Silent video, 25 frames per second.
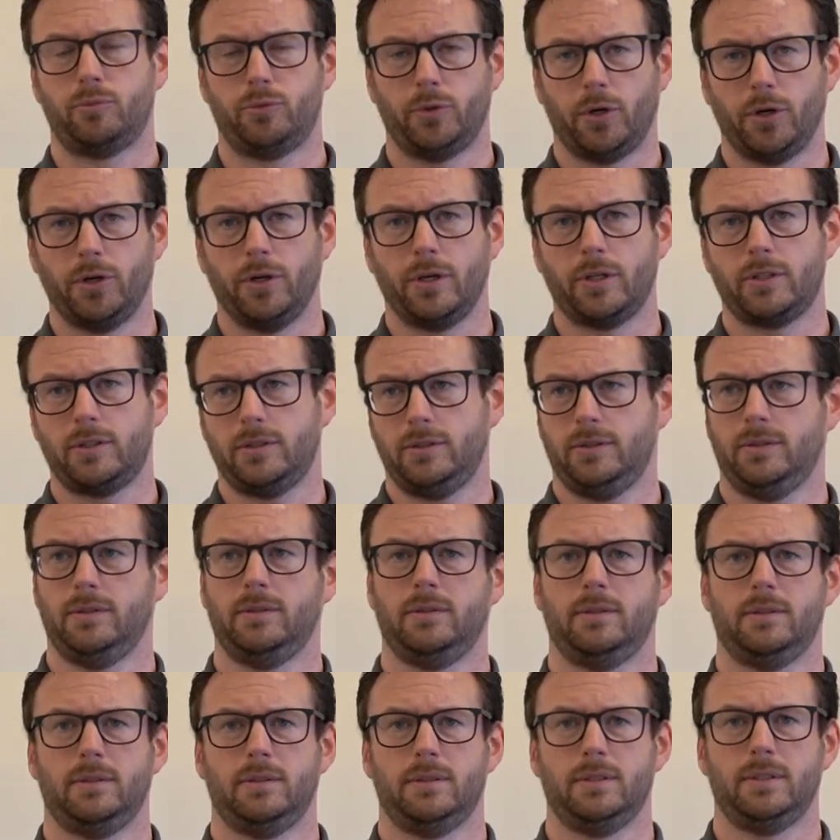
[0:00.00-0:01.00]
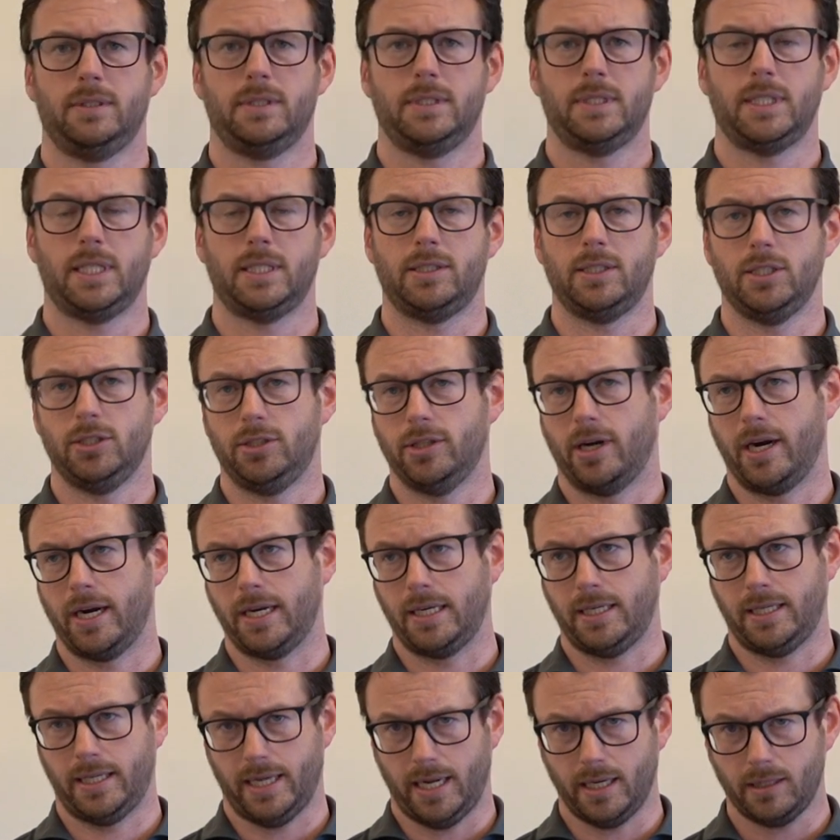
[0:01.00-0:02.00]
product
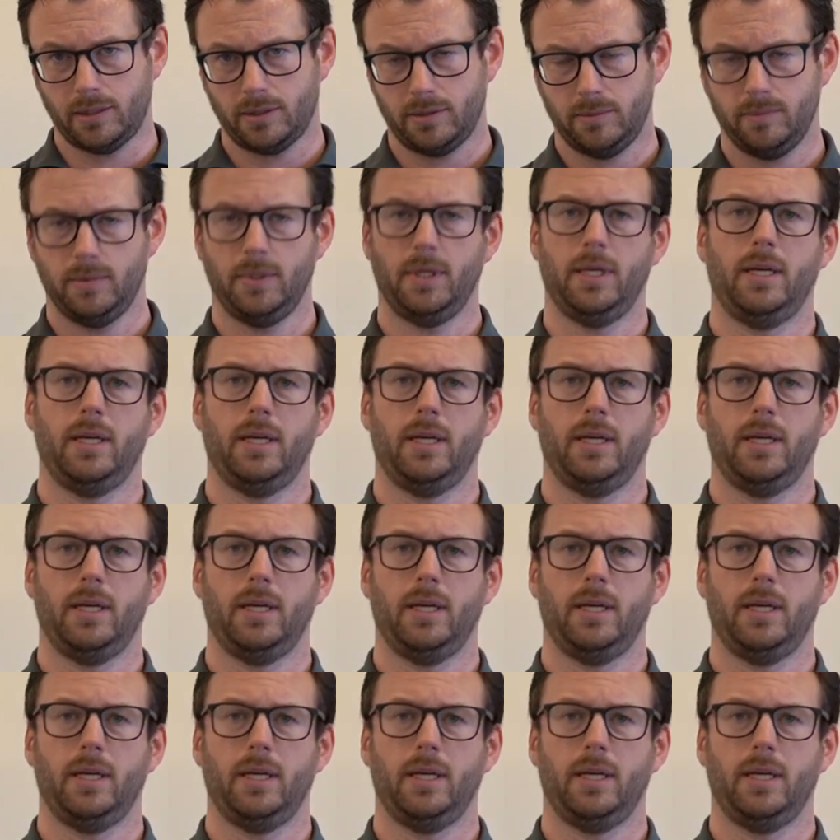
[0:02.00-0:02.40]
design yet,